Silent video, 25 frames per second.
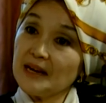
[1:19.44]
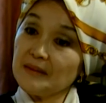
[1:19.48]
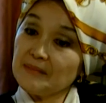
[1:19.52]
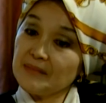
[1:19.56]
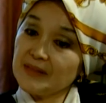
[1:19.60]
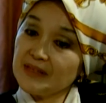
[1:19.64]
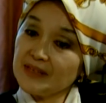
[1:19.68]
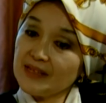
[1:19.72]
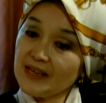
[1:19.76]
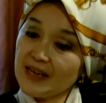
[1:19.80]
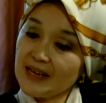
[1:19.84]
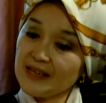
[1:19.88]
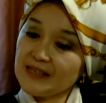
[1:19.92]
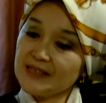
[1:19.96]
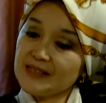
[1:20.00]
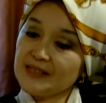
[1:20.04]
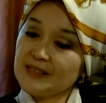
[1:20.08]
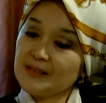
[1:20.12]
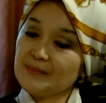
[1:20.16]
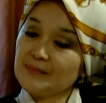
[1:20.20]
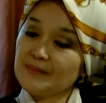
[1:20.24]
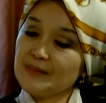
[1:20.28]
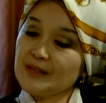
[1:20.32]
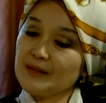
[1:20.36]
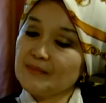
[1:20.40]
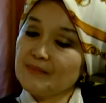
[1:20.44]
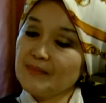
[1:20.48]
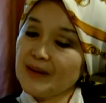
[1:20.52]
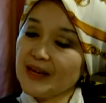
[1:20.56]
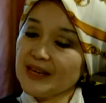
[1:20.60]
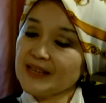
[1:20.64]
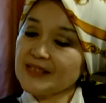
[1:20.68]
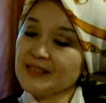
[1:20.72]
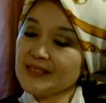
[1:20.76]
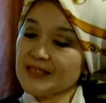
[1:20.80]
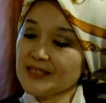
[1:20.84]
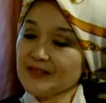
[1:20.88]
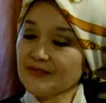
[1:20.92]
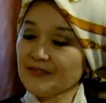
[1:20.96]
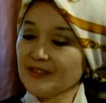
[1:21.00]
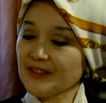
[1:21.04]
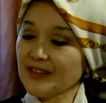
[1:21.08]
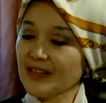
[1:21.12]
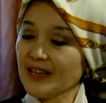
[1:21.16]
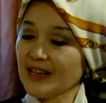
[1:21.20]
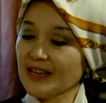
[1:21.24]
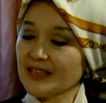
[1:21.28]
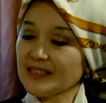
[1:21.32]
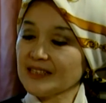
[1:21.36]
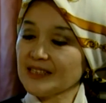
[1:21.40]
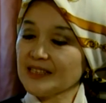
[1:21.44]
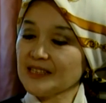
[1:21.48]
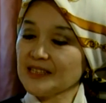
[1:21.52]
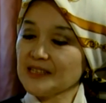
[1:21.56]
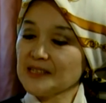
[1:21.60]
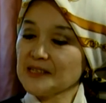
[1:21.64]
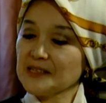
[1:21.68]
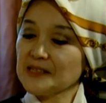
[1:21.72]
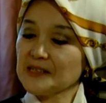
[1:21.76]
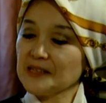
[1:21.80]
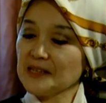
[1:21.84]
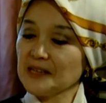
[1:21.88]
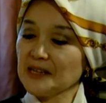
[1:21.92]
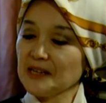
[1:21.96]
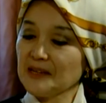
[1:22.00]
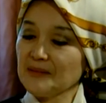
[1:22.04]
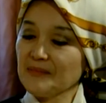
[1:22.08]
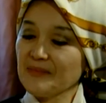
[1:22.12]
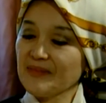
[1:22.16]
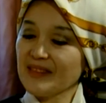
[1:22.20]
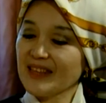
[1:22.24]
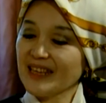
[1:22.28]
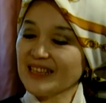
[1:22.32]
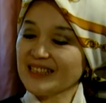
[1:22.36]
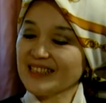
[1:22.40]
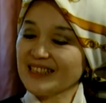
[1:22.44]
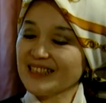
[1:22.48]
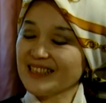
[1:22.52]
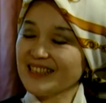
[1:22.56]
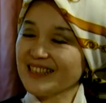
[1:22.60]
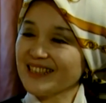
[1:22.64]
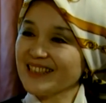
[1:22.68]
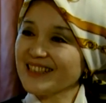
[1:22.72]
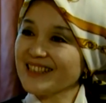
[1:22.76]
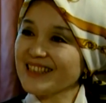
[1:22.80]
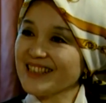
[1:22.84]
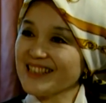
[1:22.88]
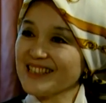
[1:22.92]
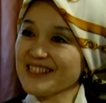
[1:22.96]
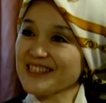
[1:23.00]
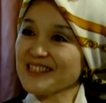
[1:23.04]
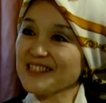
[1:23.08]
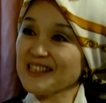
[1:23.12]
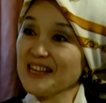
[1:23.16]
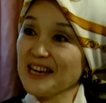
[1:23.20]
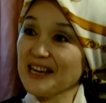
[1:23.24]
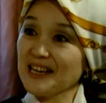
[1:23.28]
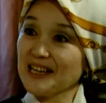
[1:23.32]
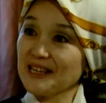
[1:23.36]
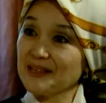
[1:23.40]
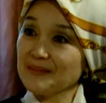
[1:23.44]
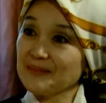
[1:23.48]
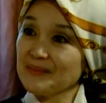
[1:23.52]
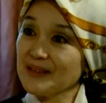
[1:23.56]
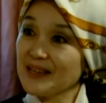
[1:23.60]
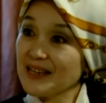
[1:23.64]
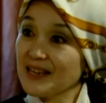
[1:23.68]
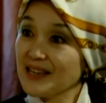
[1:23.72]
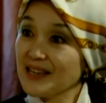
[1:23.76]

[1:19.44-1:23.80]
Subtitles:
Yes, the basis for that is that in Islam,